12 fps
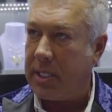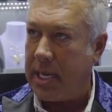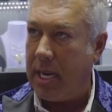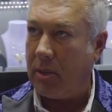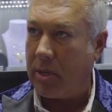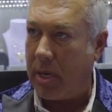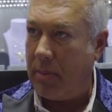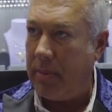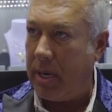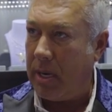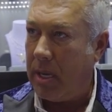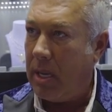the tailor come
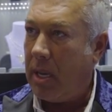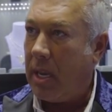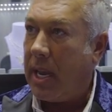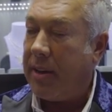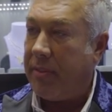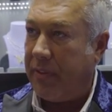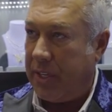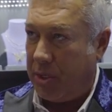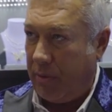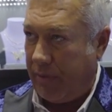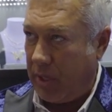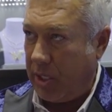in and fit
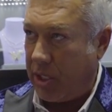you for the